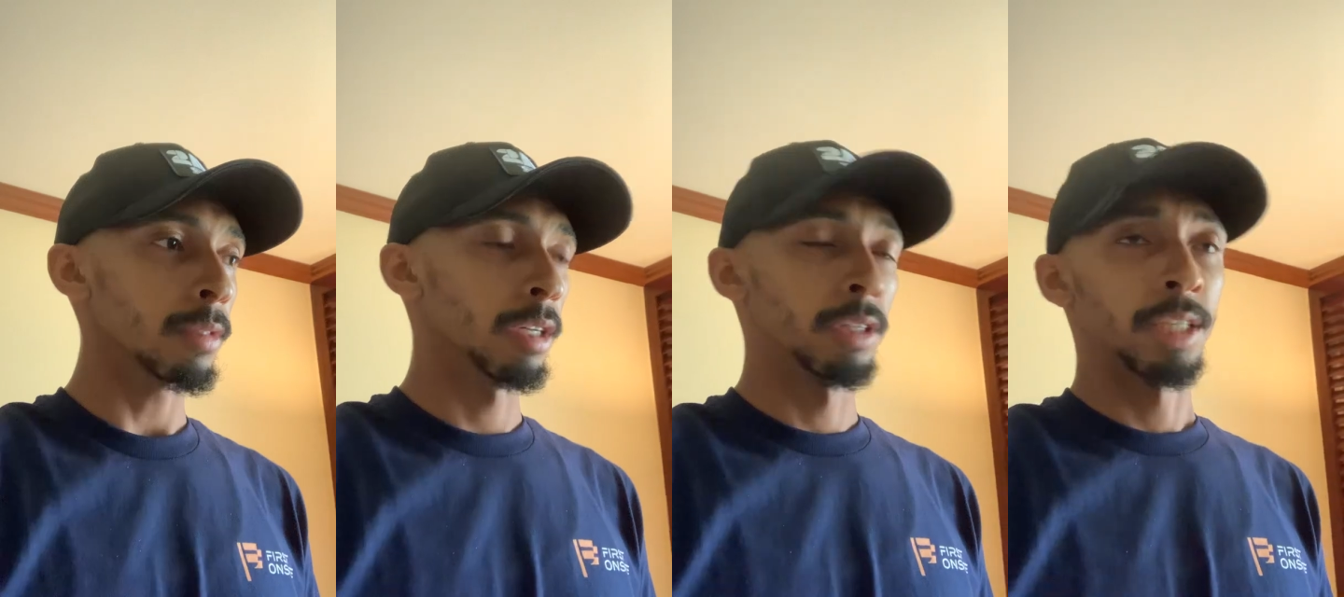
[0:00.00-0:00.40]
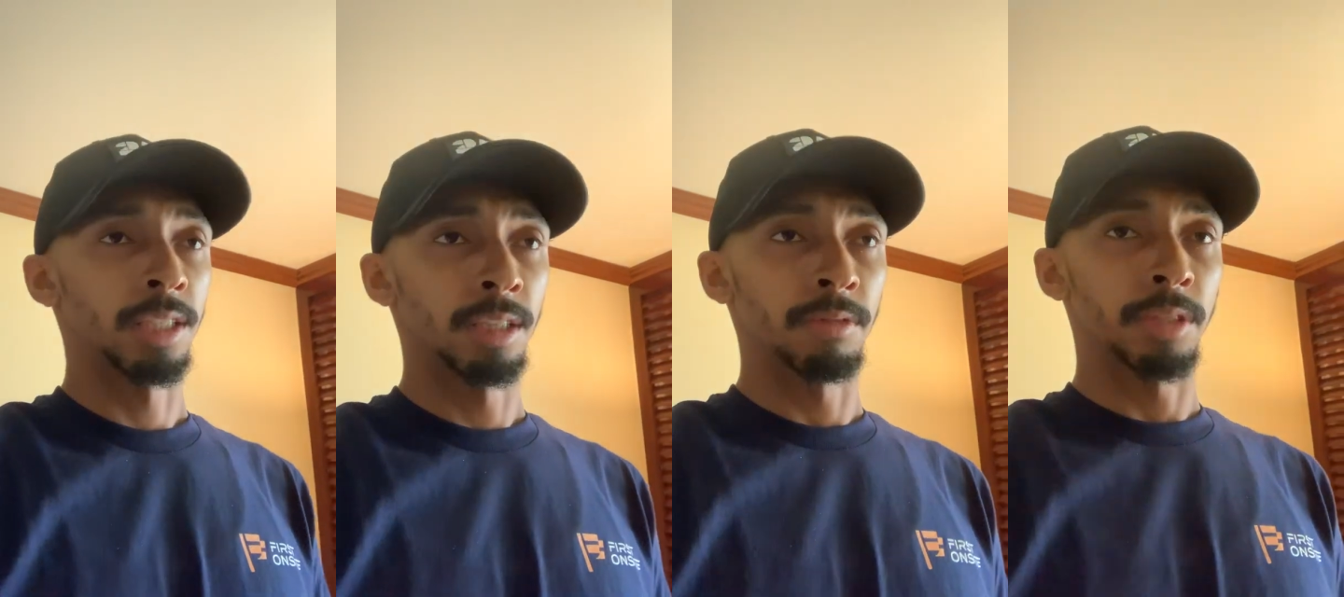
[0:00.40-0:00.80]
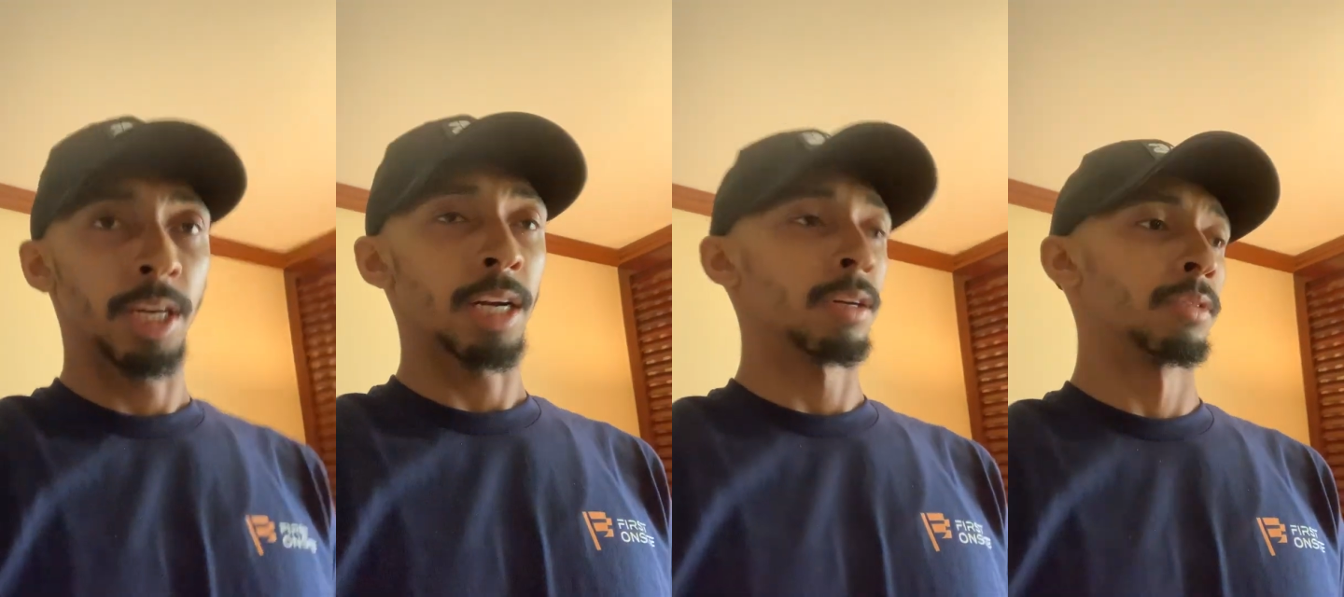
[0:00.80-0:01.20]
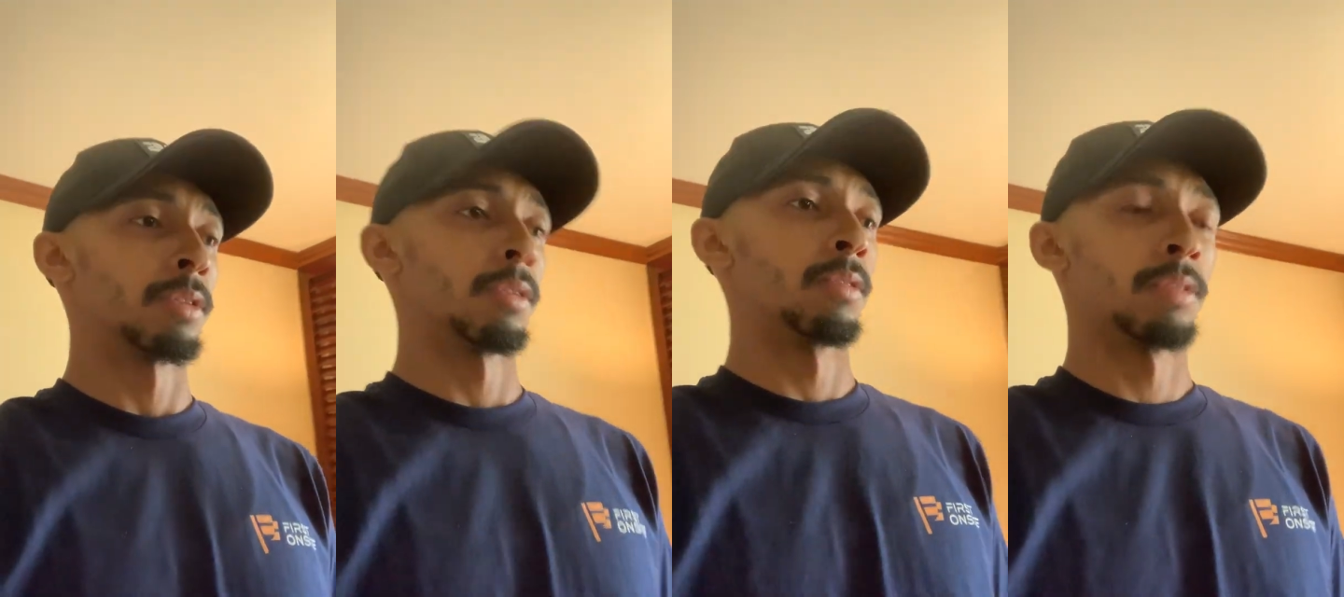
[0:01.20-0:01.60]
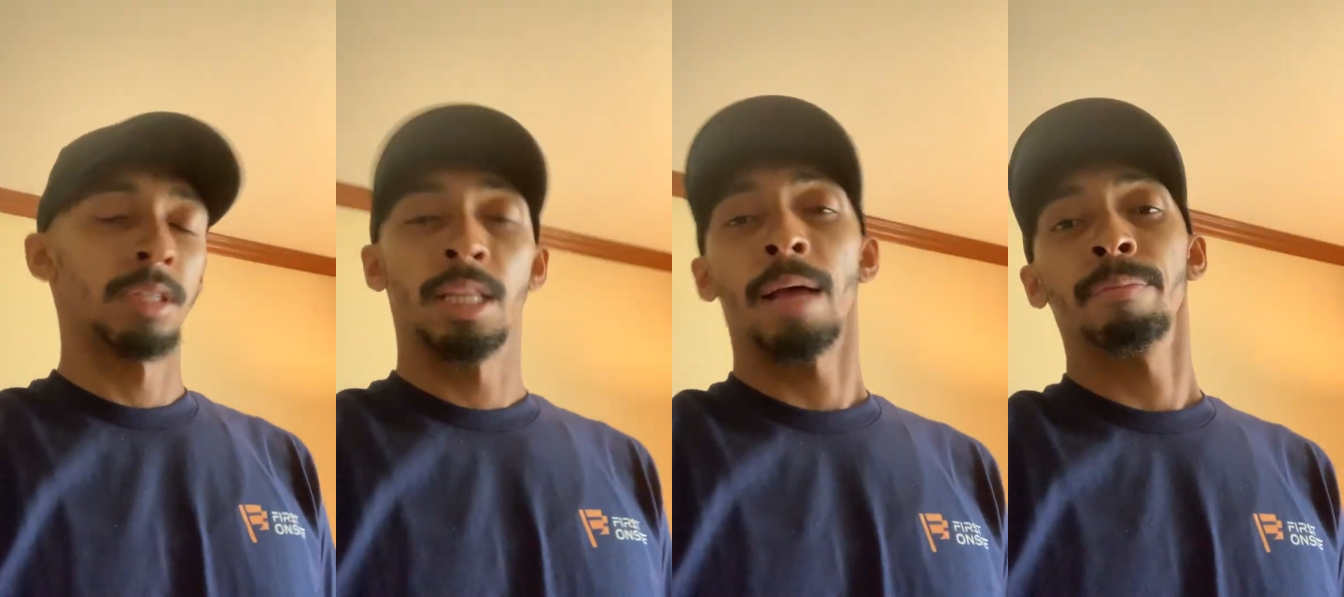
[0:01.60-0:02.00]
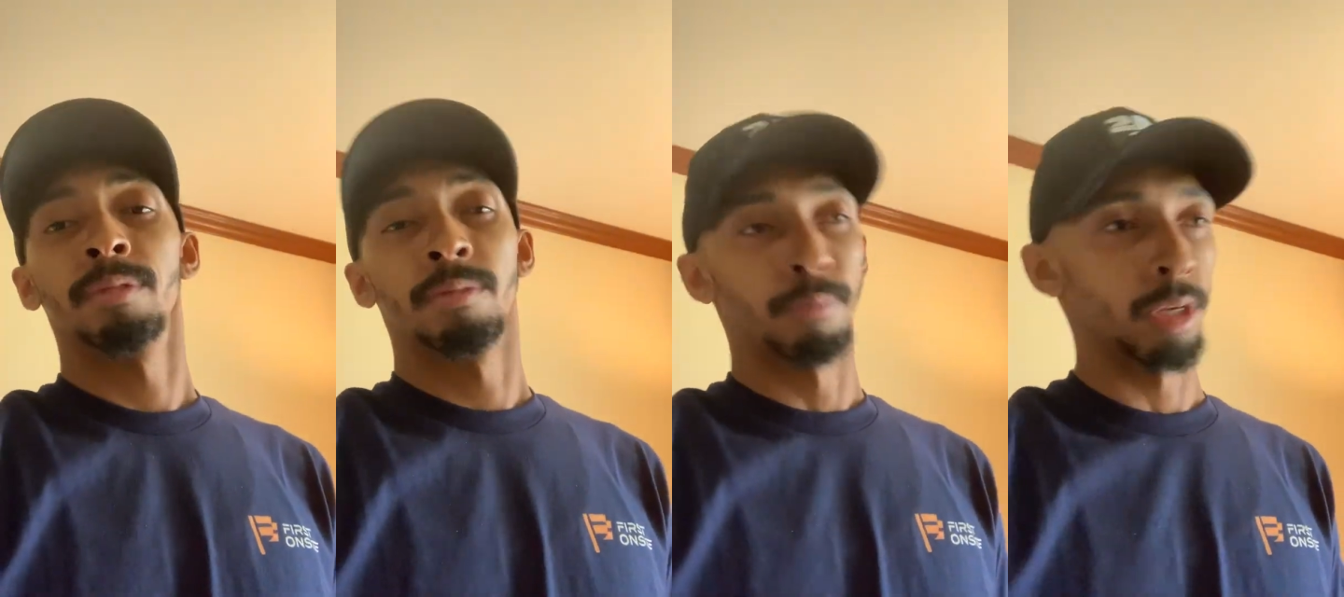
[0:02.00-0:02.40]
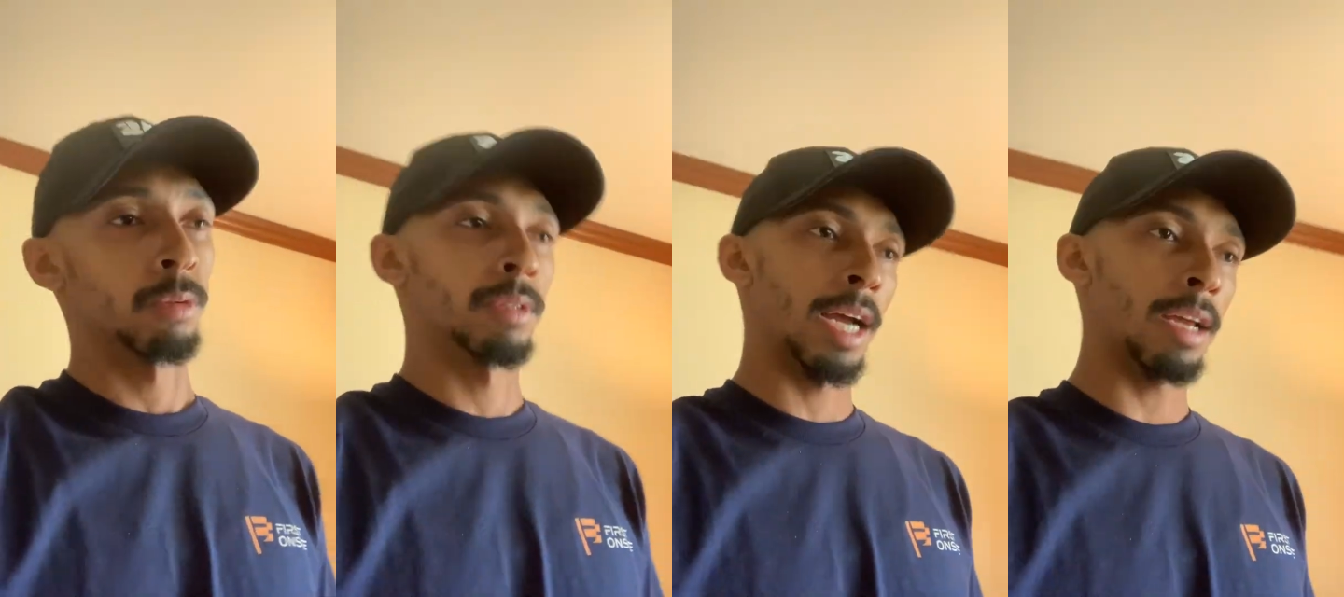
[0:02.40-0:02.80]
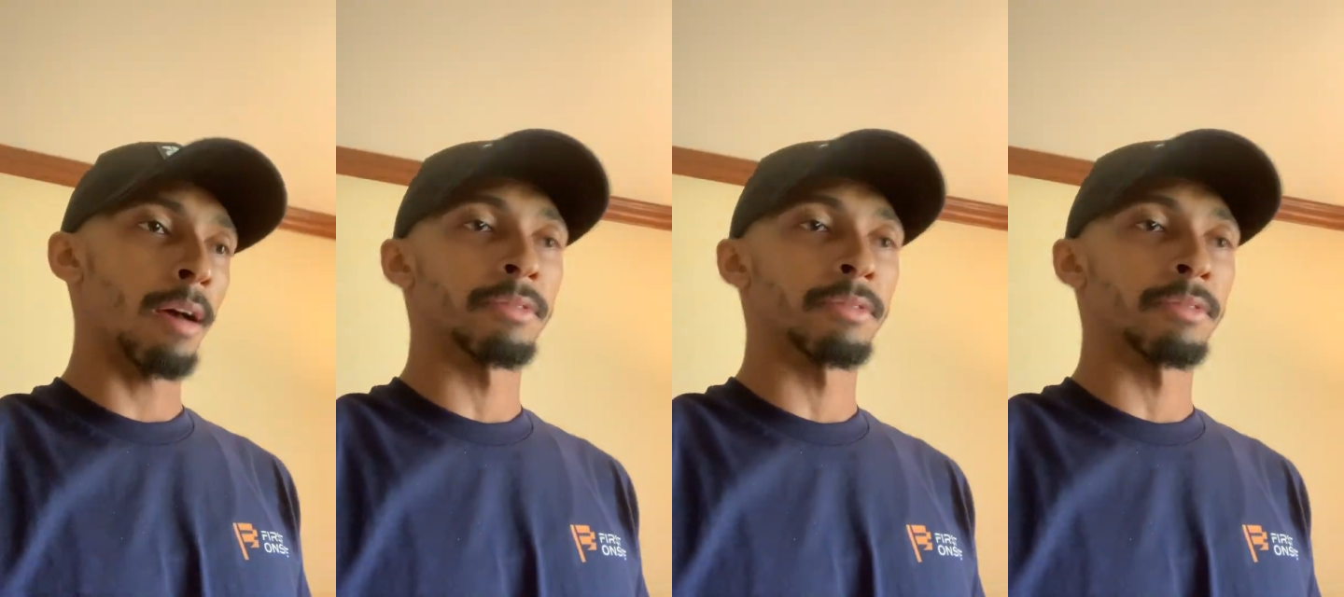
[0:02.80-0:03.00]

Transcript: to conceive the child. So that breed will die off.